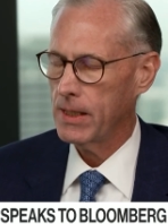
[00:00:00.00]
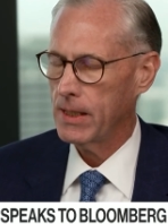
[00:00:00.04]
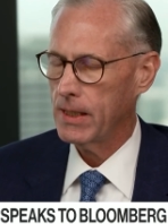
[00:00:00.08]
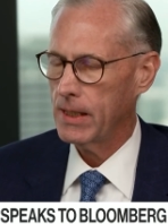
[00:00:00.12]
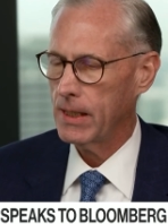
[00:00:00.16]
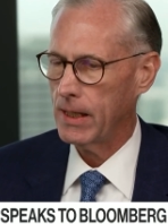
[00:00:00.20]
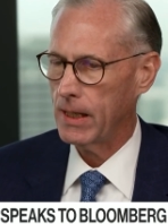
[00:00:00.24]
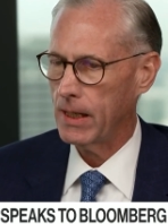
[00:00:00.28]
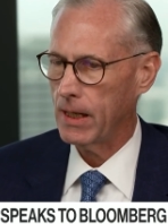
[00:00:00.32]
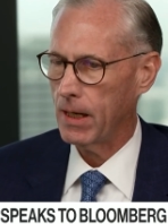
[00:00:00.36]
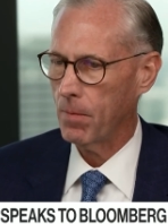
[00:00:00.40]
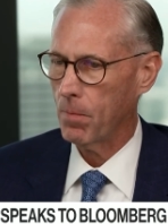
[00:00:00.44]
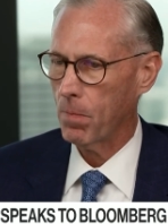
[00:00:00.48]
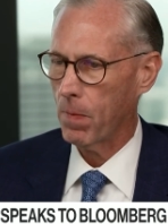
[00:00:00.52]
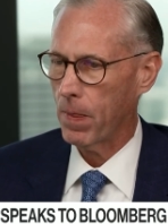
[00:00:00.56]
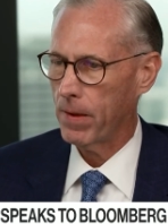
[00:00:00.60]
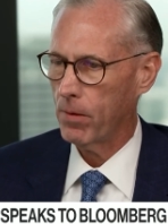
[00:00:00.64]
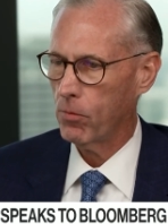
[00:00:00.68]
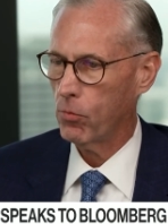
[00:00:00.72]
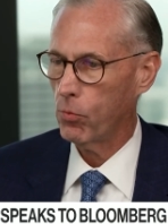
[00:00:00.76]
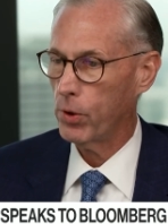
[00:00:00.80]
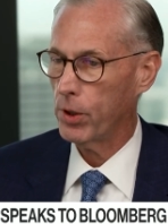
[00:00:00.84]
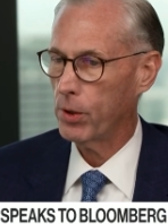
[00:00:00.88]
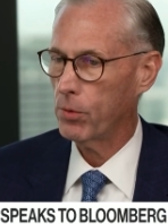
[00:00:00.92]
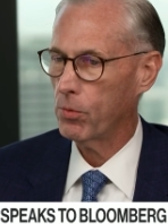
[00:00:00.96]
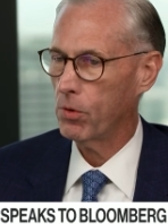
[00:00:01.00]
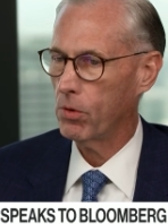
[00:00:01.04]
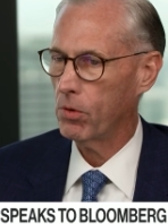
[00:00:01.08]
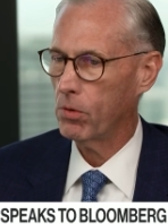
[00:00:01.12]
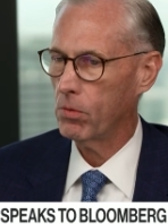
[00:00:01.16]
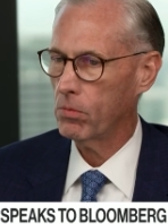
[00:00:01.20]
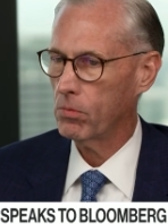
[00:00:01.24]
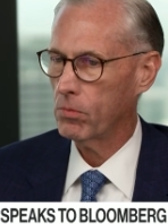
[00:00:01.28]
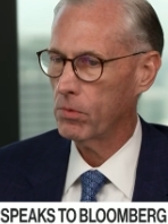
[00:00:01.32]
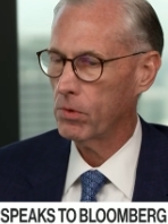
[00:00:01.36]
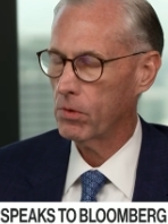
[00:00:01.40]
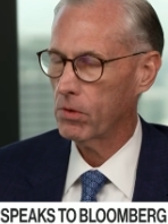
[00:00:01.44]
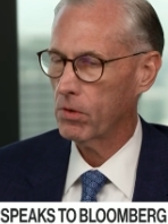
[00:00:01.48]
Um, we
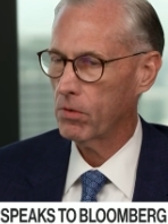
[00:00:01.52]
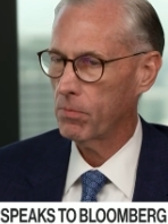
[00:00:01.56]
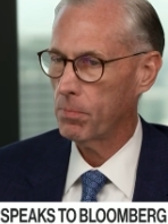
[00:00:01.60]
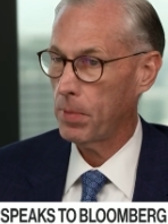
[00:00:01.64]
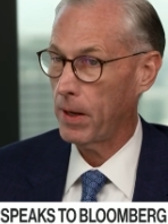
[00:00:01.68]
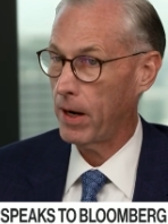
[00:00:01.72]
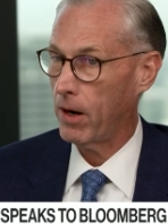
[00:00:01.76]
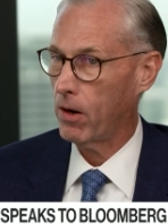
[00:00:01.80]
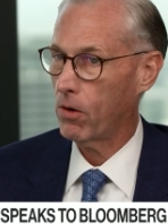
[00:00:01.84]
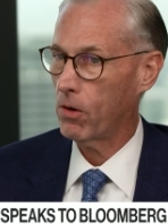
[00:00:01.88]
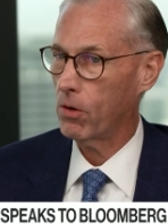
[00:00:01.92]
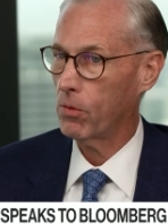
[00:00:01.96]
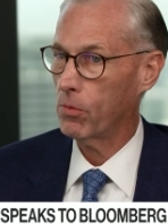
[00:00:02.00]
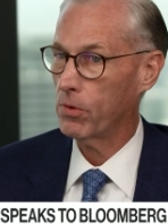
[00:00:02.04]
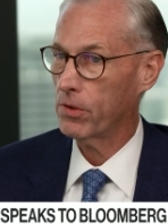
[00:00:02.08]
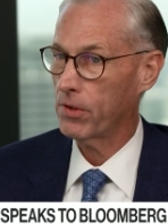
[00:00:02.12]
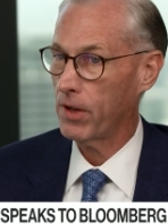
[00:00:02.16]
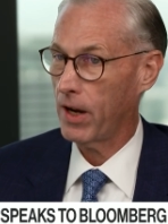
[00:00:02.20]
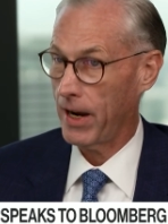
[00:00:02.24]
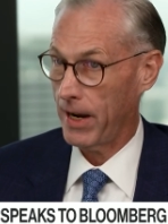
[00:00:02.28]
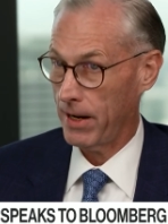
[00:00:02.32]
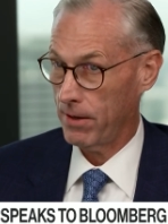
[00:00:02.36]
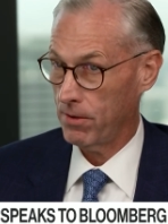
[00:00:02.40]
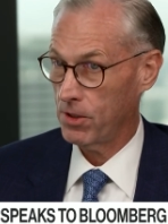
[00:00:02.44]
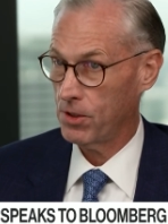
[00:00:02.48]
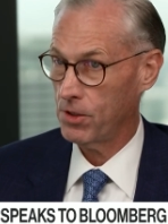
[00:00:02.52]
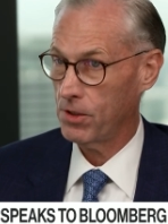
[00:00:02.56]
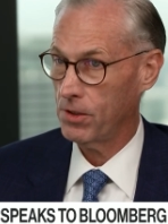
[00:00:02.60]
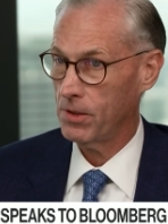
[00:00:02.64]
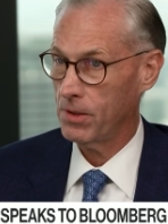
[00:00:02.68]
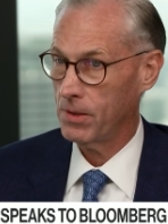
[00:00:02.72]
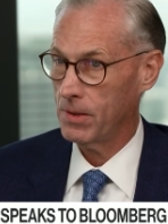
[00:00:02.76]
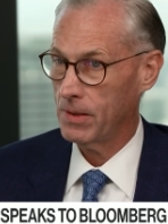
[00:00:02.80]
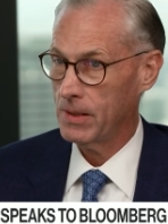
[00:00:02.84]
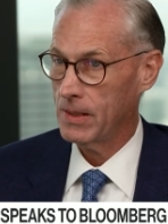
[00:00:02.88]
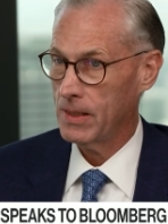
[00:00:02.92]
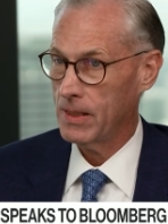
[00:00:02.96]
will power it with hydrogen.